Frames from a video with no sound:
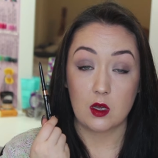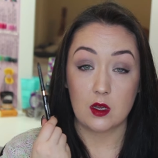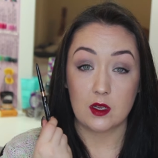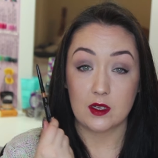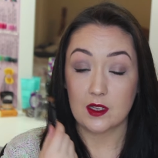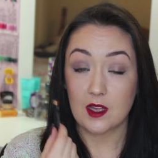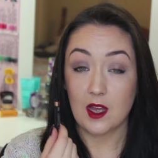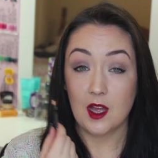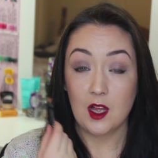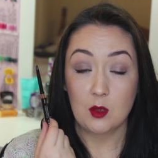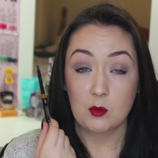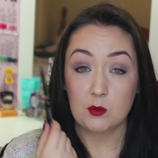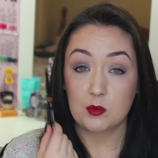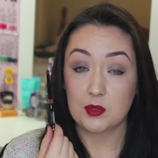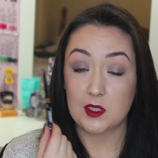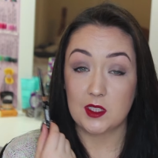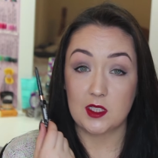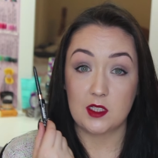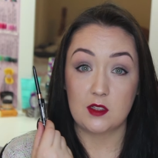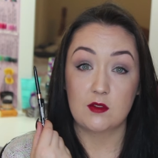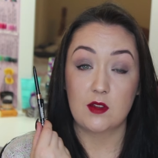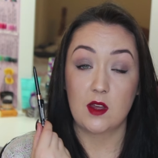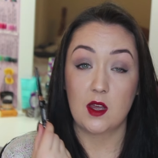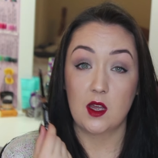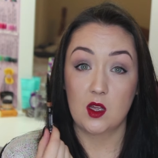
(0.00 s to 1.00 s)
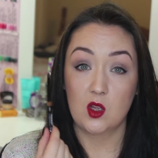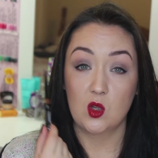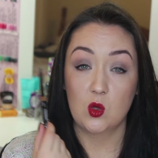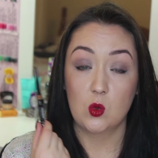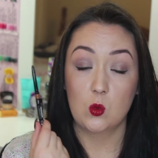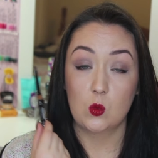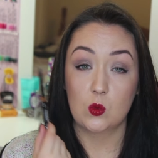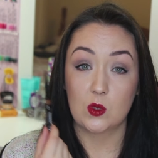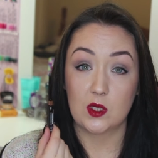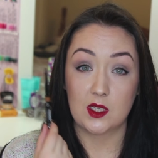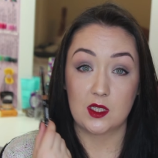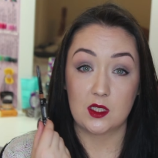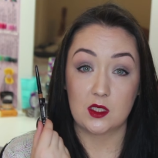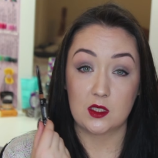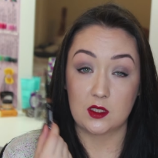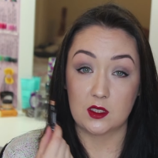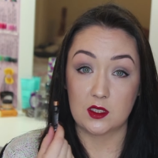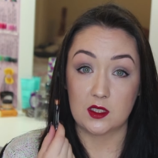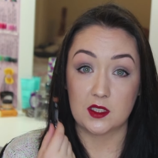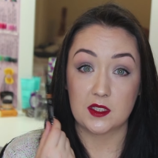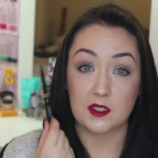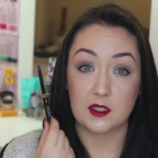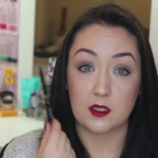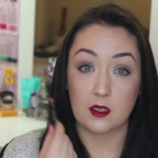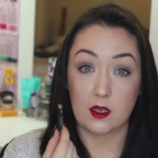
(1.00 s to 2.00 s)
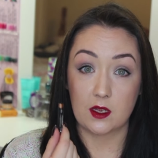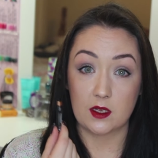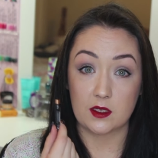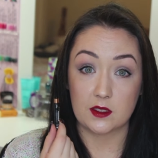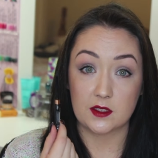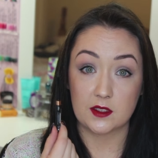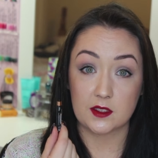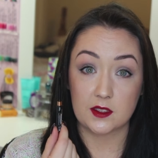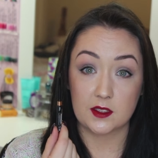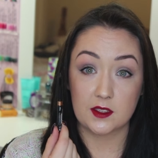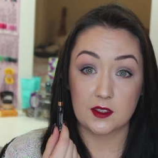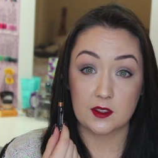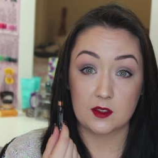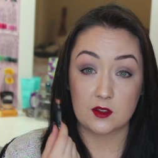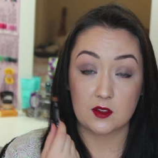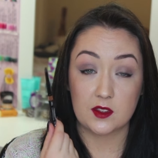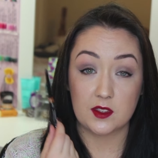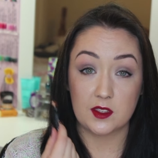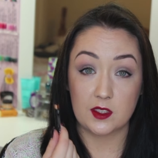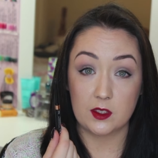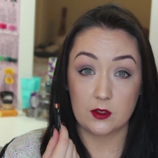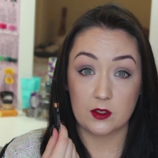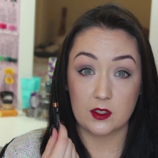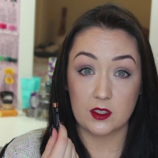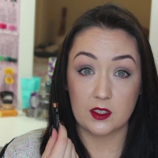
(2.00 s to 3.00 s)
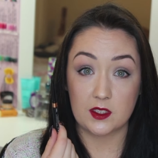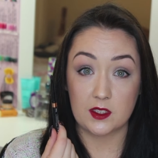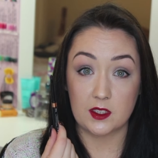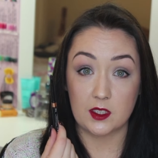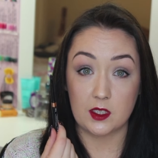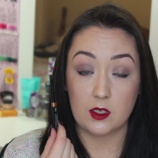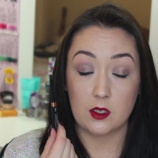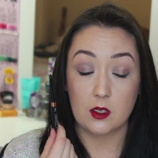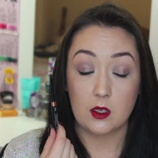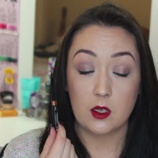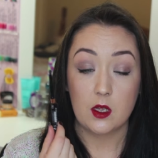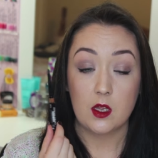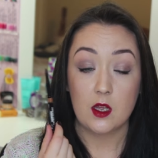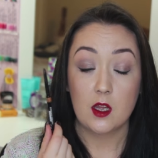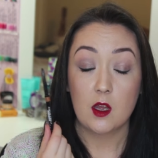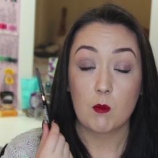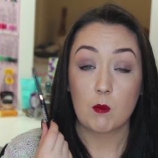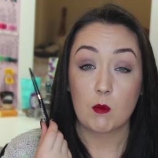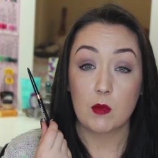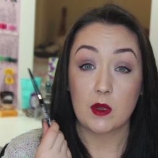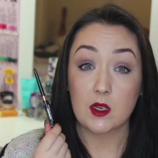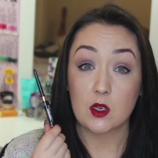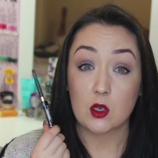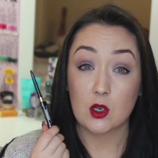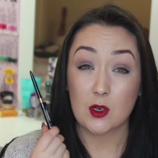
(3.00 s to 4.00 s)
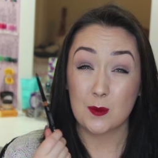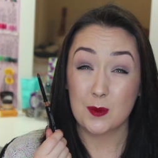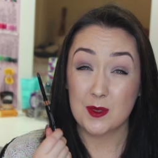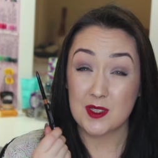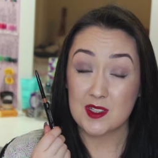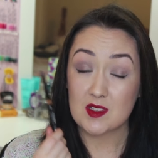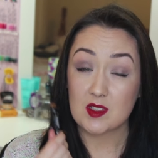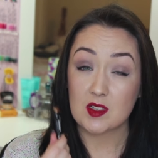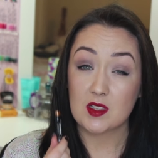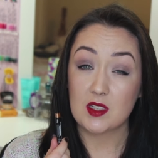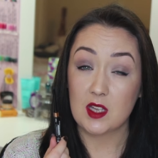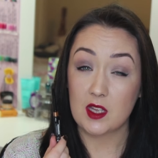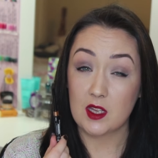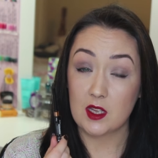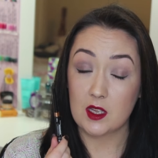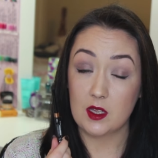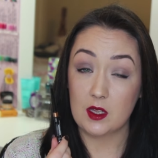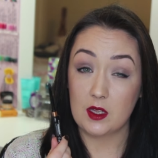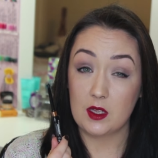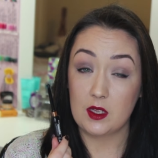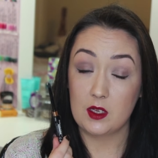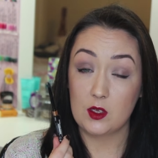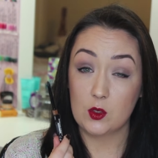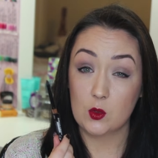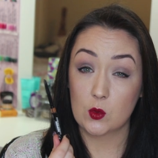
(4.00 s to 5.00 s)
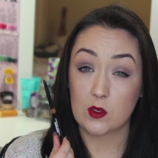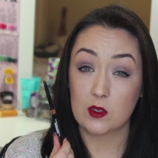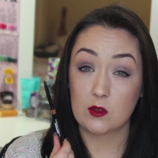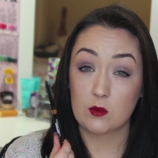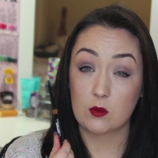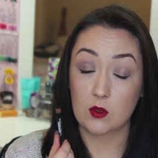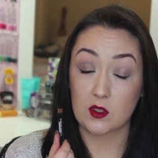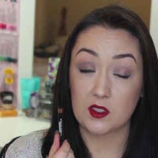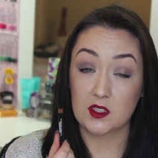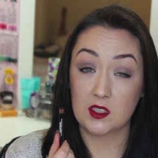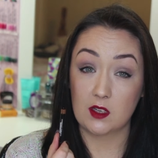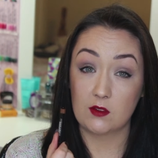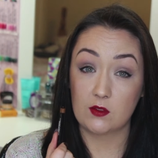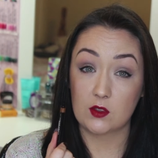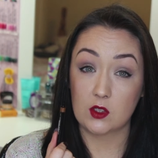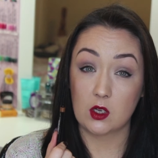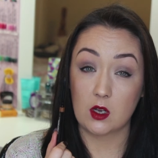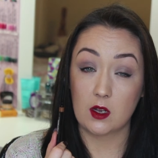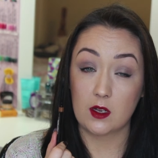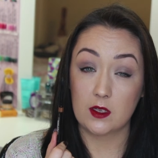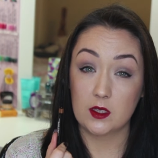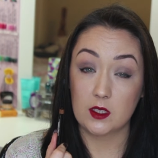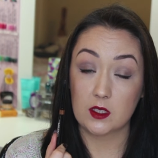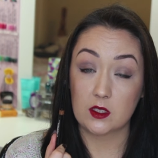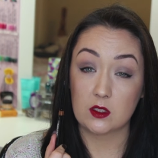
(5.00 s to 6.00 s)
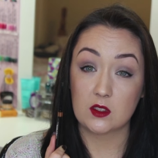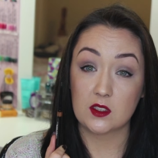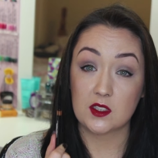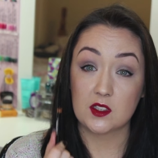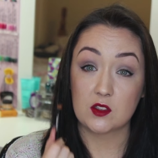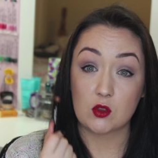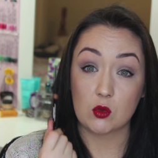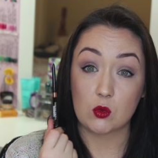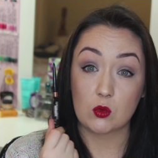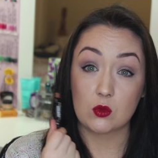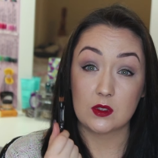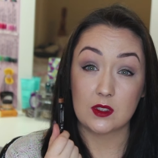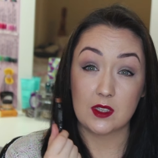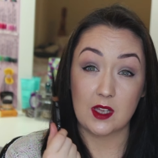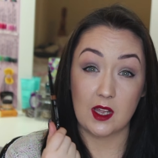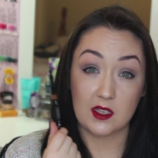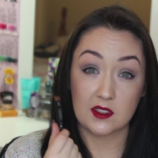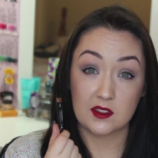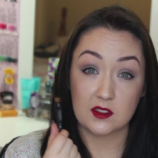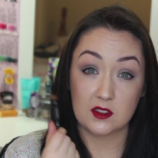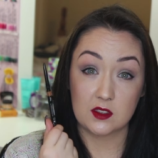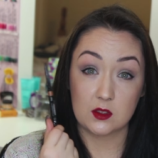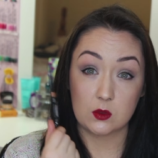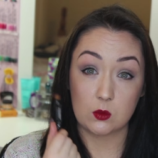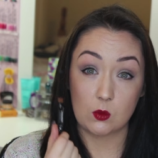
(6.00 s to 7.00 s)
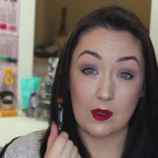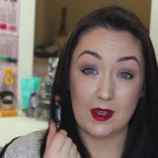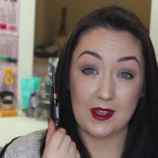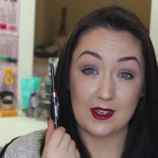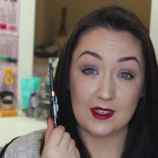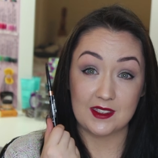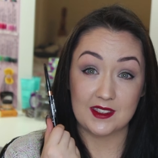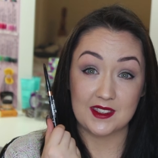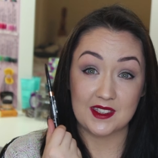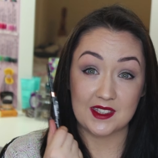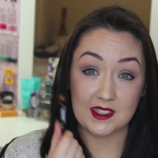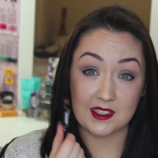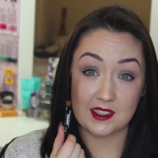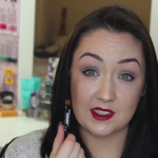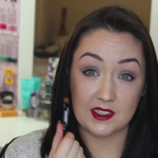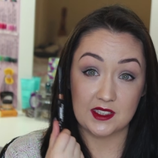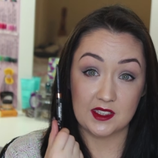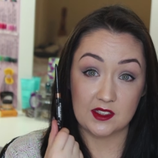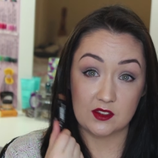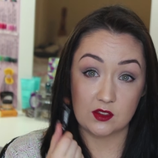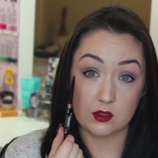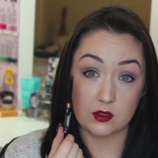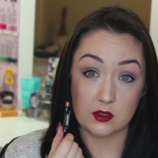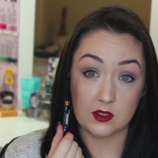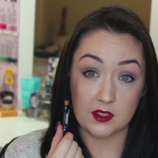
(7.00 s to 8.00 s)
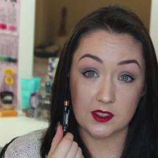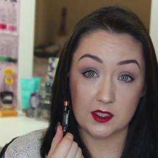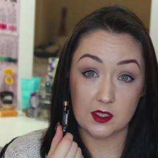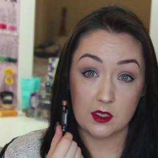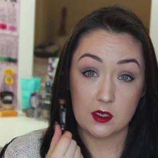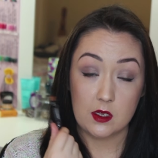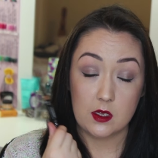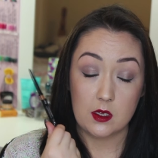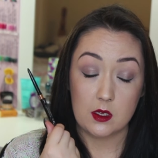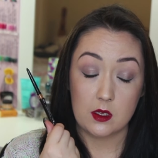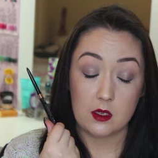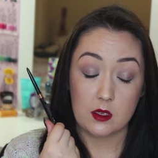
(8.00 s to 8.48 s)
I can't believe how well this lasts, seriously. My Urban Decay twenty-four seven eyeliners don't last as well as this does.